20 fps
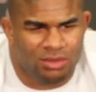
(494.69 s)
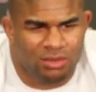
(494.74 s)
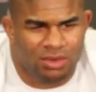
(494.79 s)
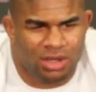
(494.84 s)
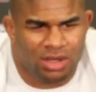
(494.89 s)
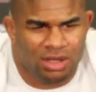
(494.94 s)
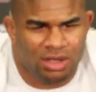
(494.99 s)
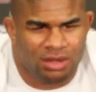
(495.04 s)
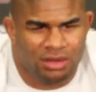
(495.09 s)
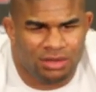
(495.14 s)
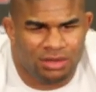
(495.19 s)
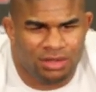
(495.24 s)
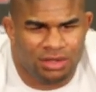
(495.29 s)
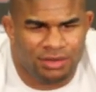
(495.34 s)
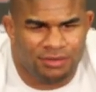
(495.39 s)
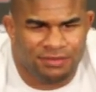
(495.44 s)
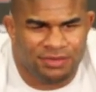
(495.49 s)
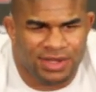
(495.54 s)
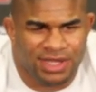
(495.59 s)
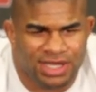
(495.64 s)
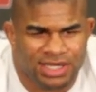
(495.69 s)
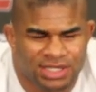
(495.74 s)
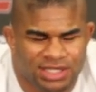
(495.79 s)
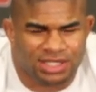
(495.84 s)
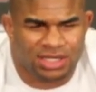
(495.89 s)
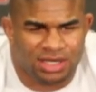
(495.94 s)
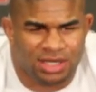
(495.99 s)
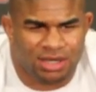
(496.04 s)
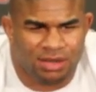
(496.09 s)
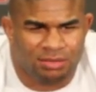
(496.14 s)
Well, the thing
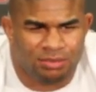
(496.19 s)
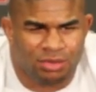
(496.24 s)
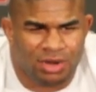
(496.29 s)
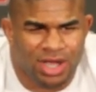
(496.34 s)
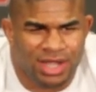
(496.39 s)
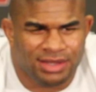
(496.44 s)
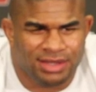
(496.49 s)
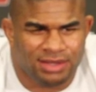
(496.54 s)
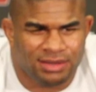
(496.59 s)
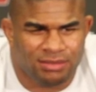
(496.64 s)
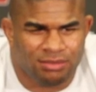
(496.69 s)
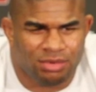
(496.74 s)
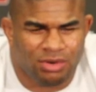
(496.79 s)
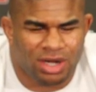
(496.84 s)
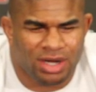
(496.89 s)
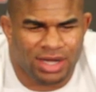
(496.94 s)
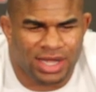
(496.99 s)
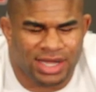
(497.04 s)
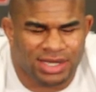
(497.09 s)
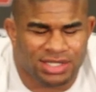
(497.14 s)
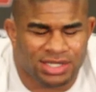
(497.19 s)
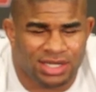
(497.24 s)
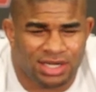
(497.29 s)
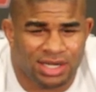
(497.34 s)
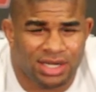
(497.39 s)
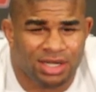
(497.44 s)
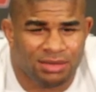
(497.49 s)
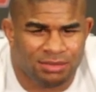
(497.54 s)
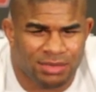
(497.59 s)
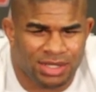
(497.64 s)
is, Brock actually
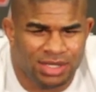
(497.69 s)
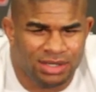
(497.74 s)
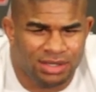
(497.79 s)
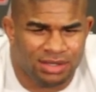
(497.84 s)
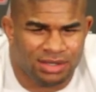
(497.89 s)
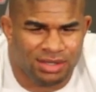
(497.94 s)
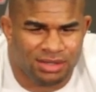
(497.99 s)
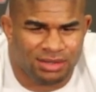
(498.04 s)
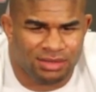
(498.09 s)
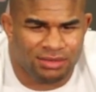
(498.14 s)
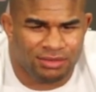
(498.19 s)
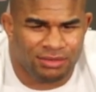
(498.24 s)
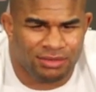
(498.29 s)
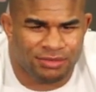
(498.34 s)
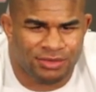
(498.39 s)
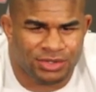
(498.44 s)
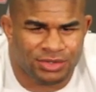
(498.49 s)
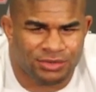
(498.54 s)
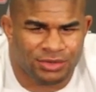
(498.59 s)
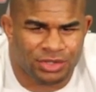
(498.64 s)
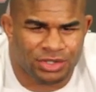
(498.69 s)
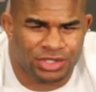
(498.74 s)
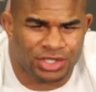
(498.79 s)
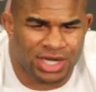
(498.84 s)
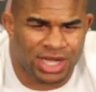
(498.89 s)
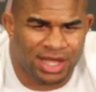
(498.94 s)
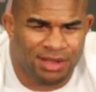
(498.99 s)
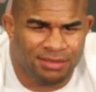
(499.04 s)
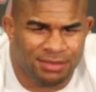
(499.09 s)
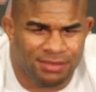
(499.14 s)
cut me with his first
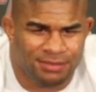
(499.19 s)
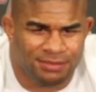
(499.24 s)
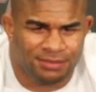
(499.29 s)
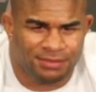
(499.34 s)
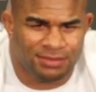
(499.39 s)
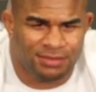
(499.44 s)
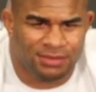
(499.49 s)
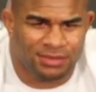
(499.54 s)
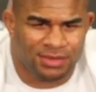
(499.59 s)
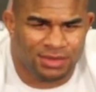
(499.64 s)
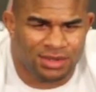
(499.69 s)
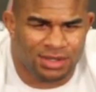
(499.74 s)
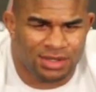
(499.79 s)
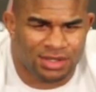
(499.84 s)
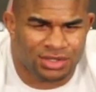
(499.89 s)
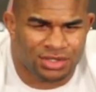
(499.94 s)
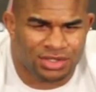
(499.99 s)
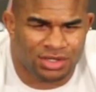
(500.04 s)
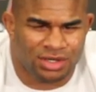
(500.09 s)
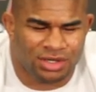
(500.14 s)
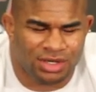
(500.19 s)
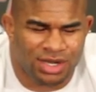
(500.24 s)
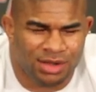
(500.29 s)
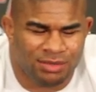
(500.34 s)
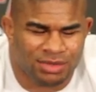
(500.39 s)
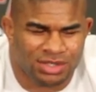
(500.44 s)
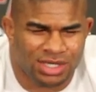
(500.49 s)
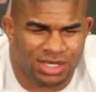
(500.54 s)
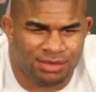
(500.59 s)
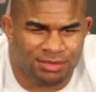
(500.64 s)
jab. So that
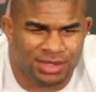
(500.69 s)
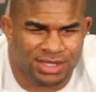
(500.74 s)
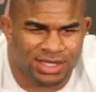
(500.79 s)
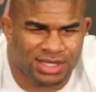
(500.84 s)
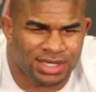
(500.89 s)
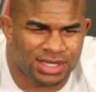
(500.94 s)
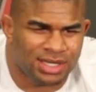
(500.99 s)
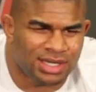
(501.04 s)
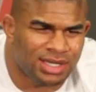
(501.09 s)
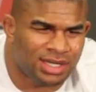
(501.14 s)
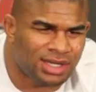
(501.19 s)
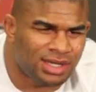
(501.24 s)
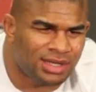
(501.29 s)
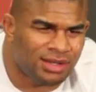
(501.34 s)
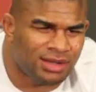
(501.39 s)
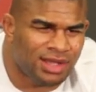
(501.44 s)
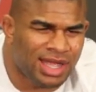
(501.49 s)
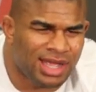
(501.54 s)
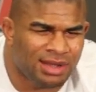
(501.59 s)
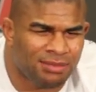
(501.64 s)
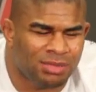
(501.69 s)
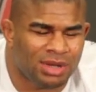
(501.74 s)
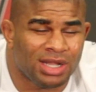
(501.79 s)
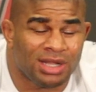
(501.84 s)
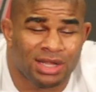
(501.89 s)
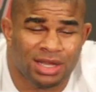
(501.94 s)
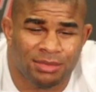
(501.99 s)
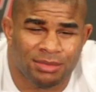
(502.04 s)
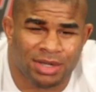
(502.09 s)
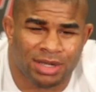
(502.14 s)
was a little bit, I had
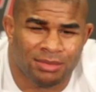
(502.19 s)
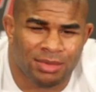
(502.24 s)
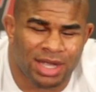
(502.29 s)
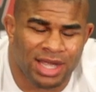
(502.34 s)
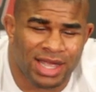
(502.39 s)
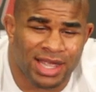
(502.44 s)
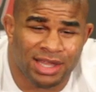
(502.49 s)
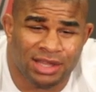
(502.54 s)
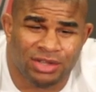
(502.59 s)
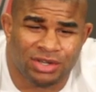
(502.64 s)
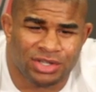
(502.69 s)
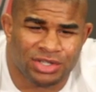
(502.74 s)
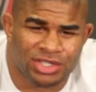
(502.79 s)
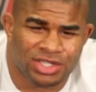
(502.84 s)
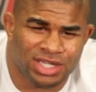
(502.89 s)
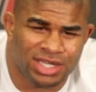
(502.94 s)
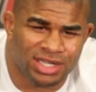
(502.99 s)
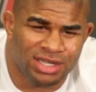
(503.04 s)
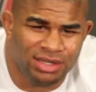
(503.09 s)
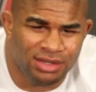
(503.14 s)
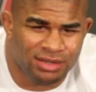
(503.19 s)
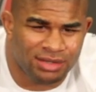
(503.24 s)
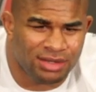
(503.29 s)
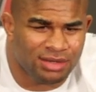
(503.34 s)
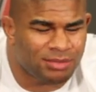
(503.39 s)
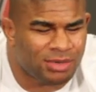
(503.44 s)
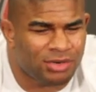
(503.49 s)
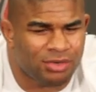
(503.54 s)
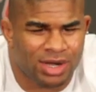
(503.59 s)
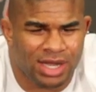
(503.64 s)
blood coming in my eye, couldn't see
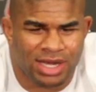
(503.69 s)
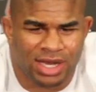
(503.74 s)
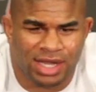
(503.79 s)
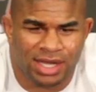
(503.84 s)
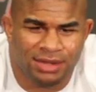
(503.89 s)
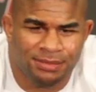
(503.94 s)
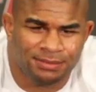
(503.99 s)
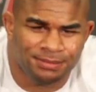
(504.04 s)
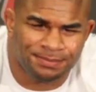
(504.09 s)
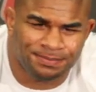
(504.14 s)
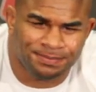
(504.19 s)
in my right eye.